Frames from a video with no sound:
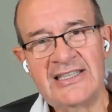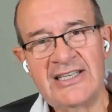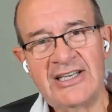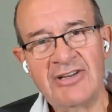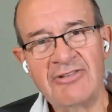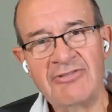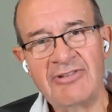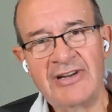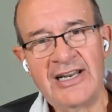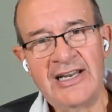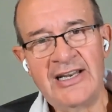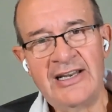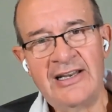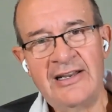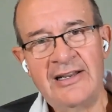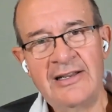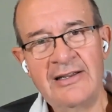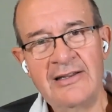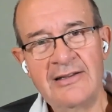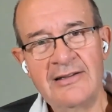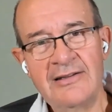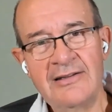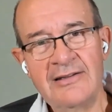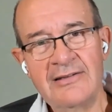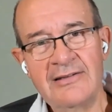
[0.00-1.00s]

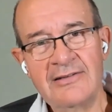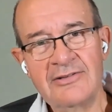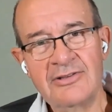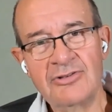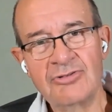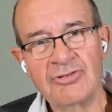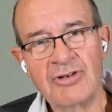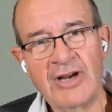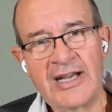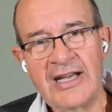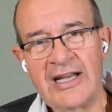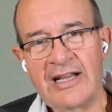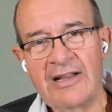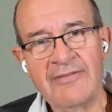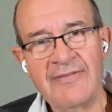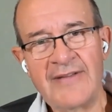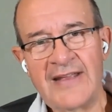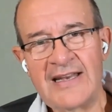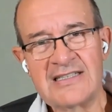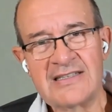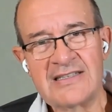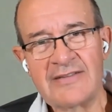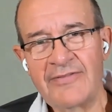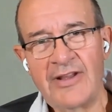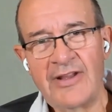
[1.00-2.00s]
degree training
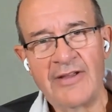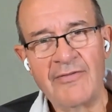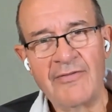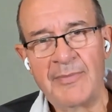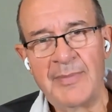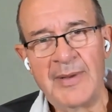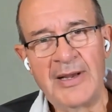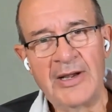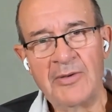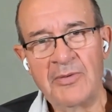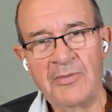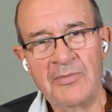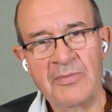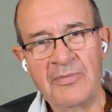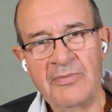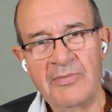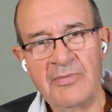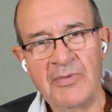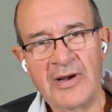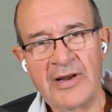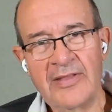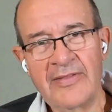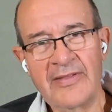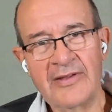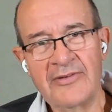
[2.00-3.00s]
events. Have you ever been on
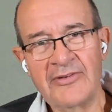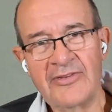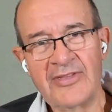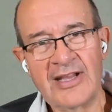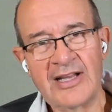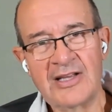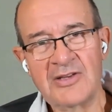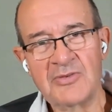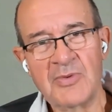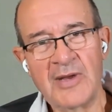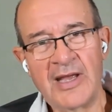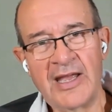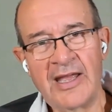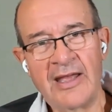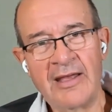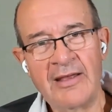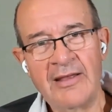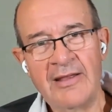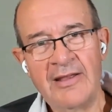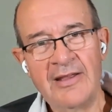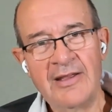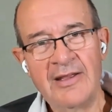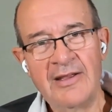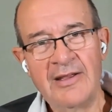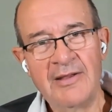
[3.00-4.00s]
one of those things where
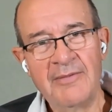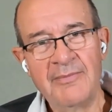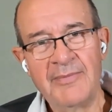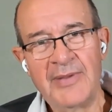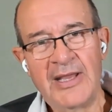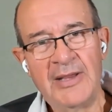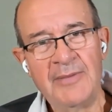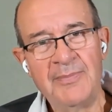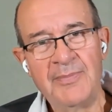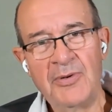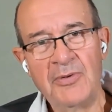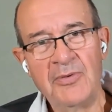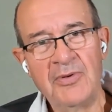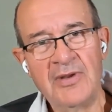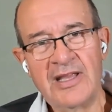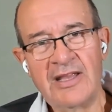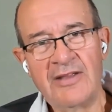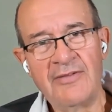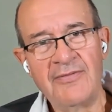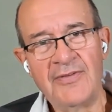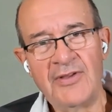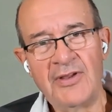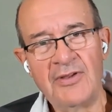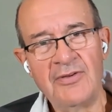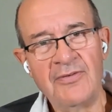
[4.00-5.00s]
oh. people
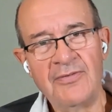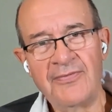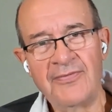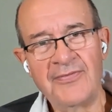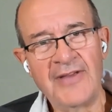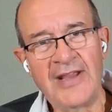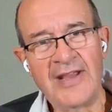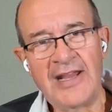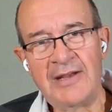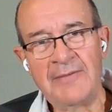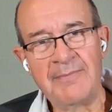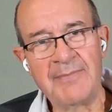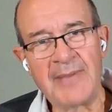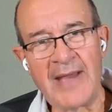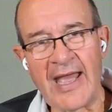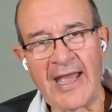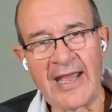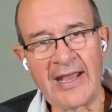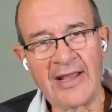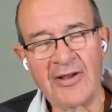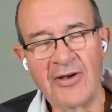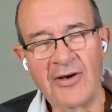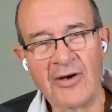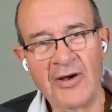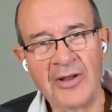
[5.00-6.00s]
give you
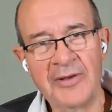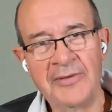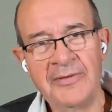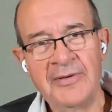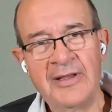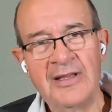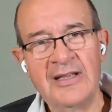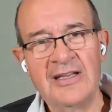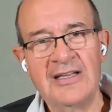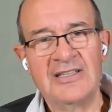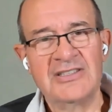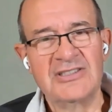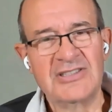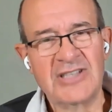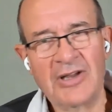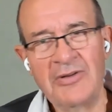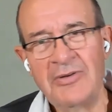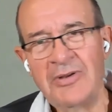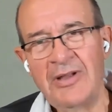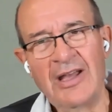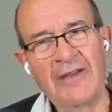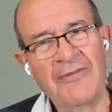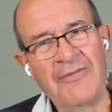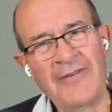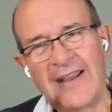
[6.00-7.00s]
feedback on,
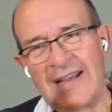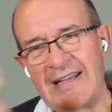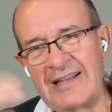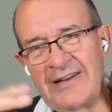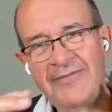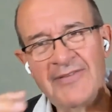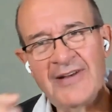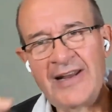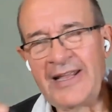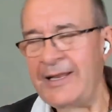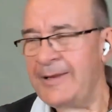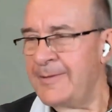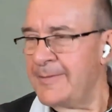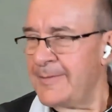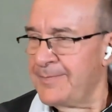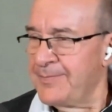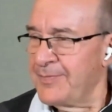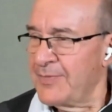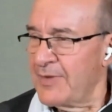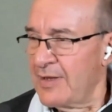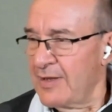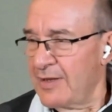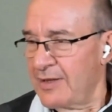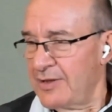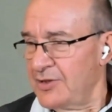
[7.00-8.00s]
so effectively,
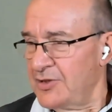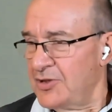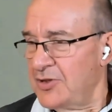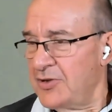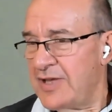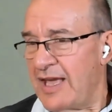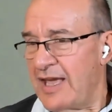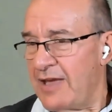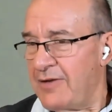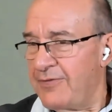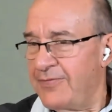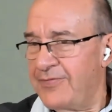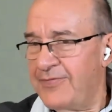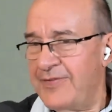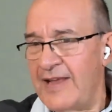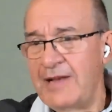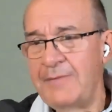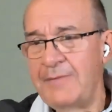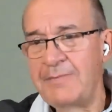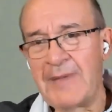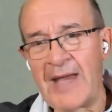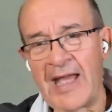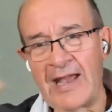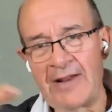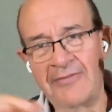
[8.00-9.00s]
you get
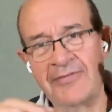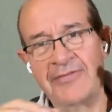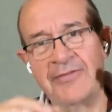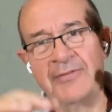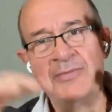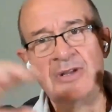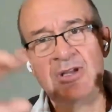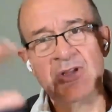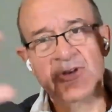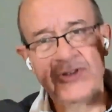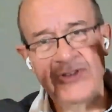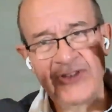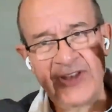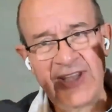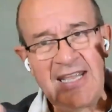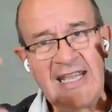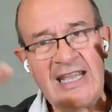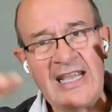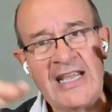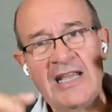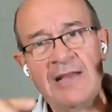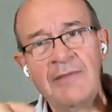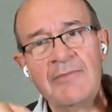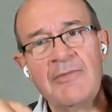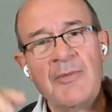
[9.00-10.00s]
feedback from your
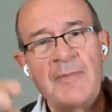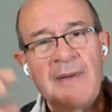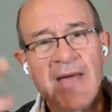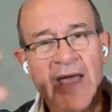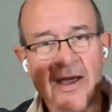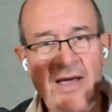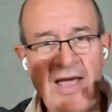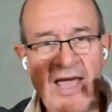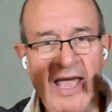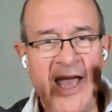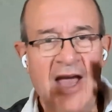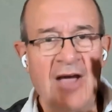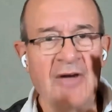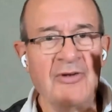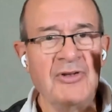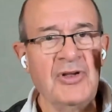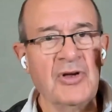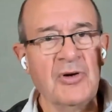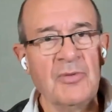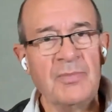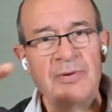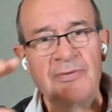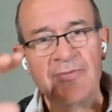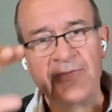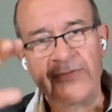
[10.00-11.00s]
team about how
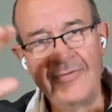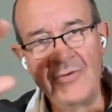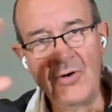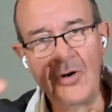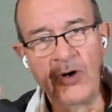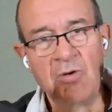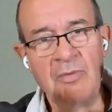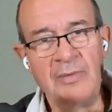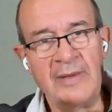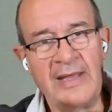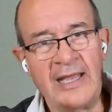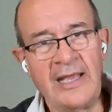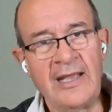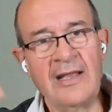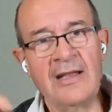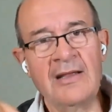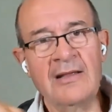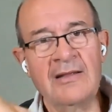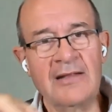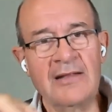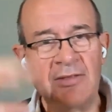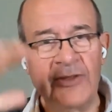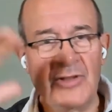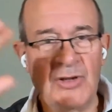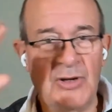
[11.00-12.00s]
you're performing
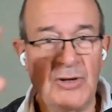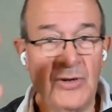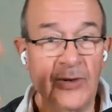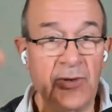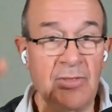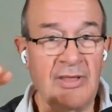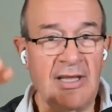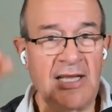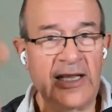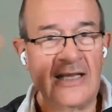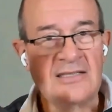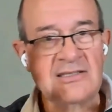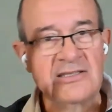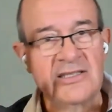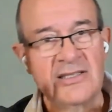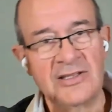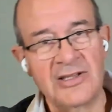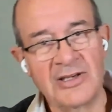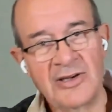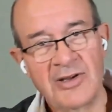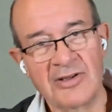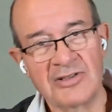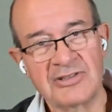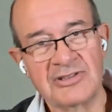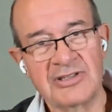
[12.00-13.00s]
and the good things and
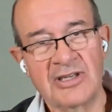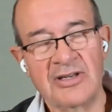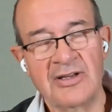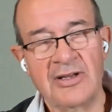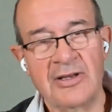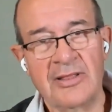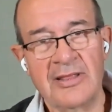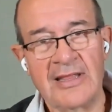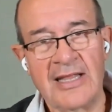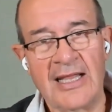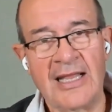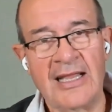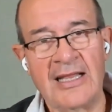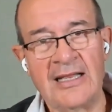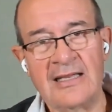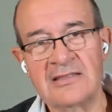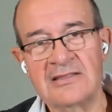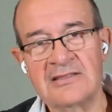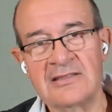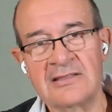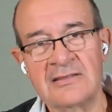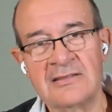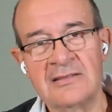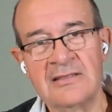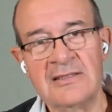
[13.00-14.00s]
the not so good
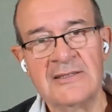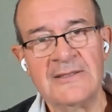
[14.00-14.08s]
things. And